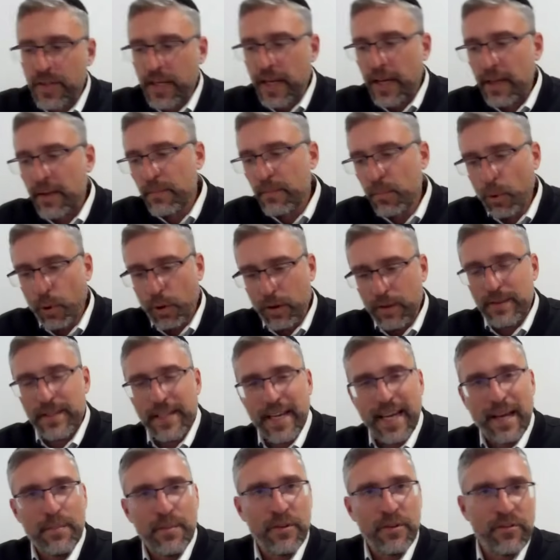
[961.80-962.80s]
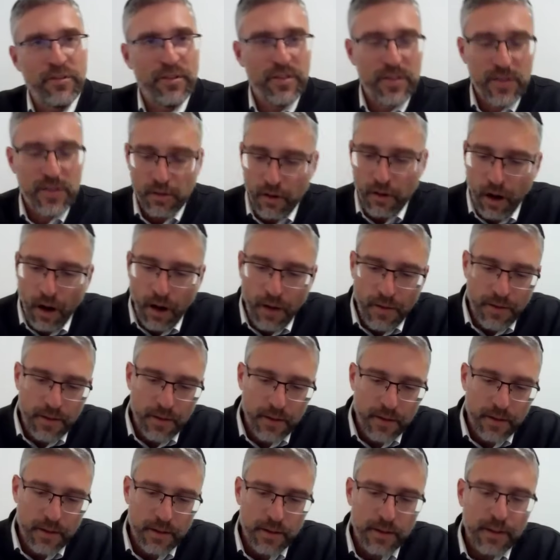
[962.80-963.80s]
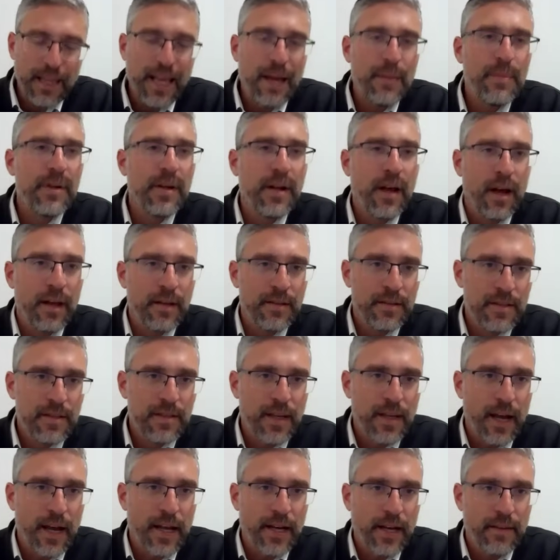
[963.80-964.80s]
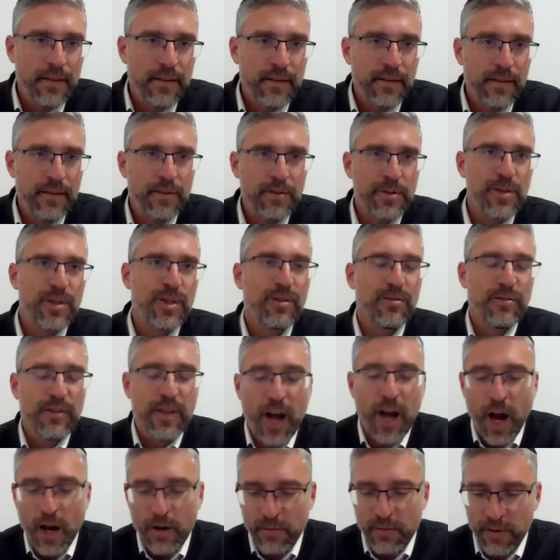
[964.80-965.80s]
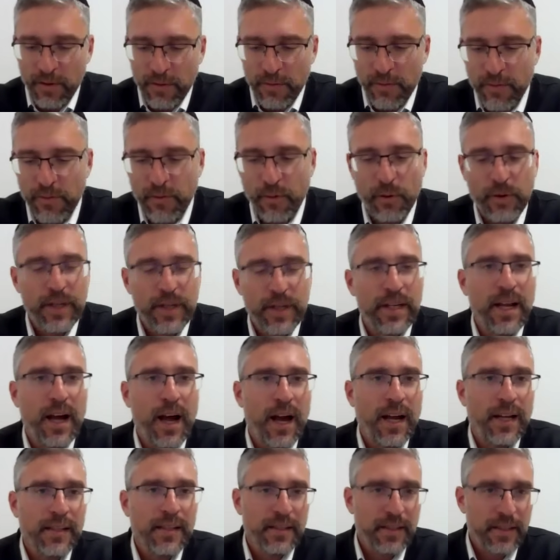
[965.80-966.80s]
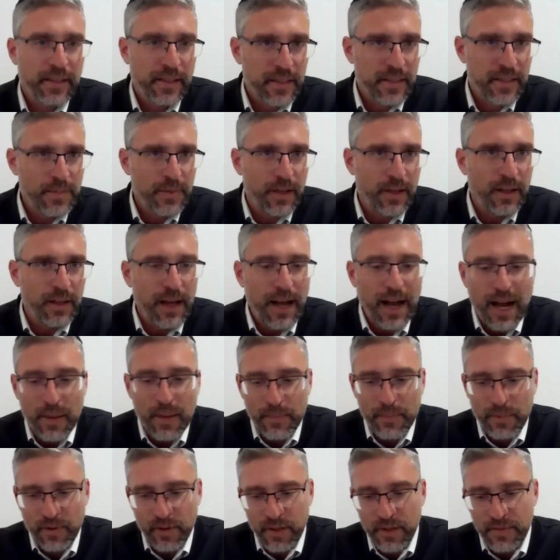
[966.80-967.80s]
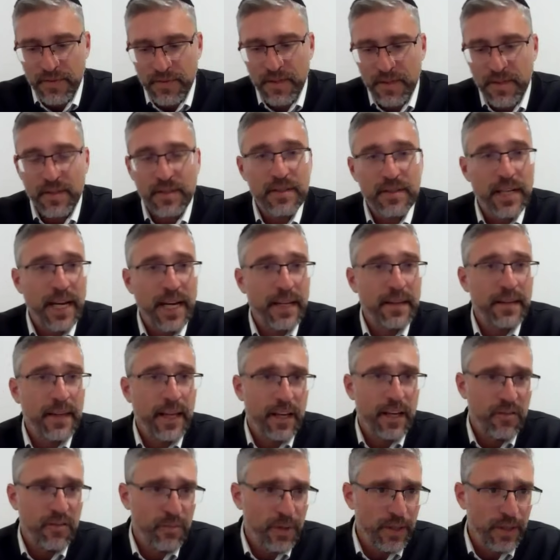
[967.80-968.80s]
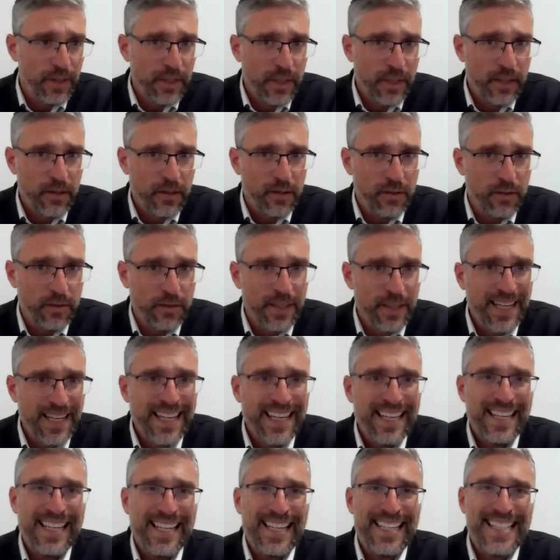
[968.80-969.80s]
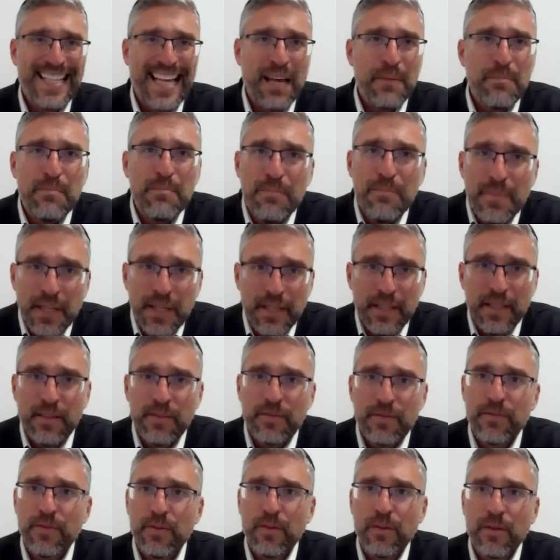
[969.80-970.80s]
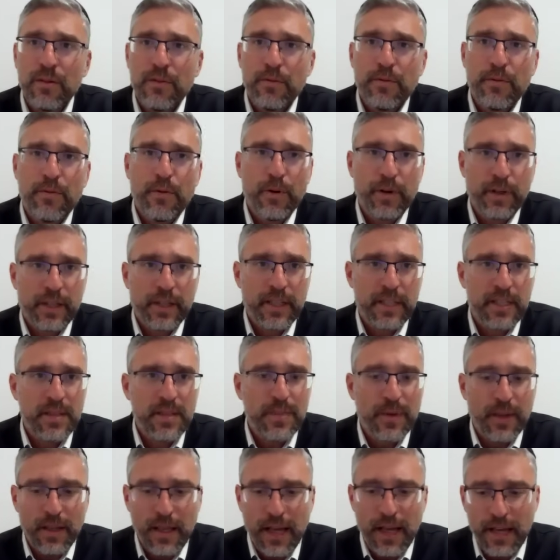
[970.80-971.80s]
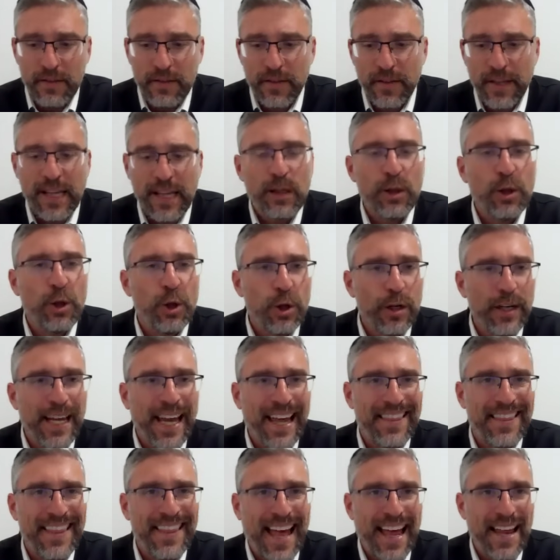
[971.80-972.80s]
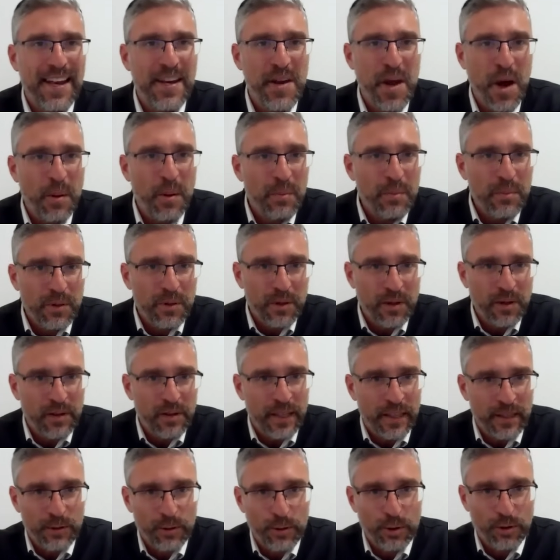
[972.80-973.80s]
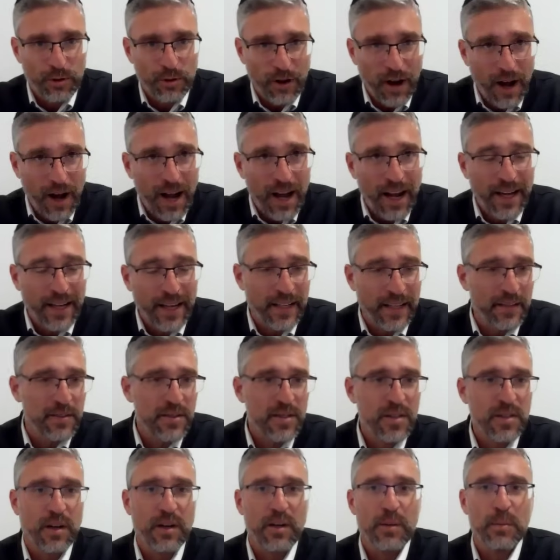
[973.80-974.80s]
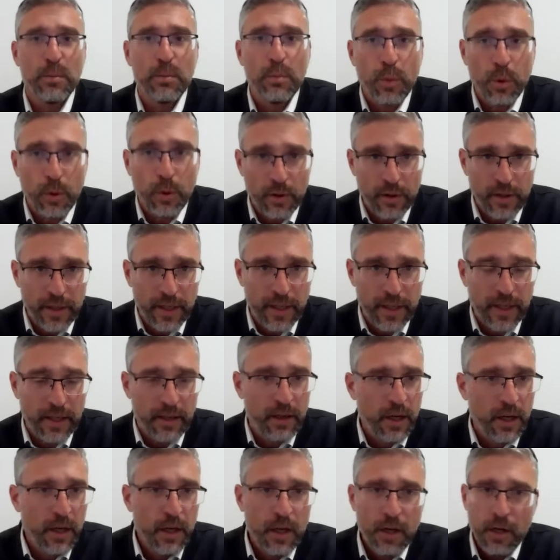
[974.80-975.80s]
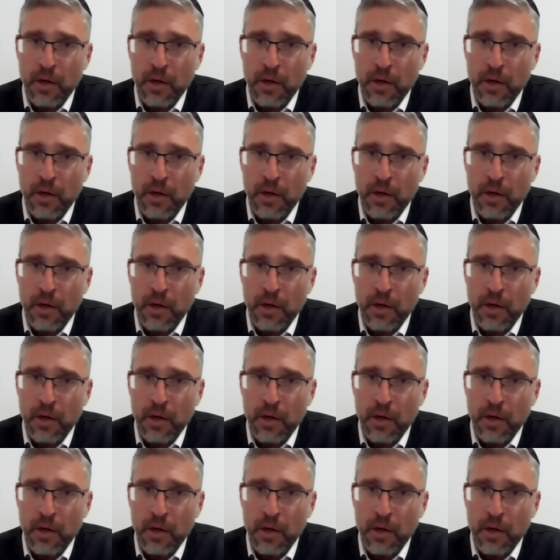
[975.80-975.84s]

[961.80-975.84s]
say more damages are on the Lebanon side. I think there's 349 Hezbollah operatives to date that have been killed. Is that meaningful for Hezbollah? Do they look at that number and cry and start mourning?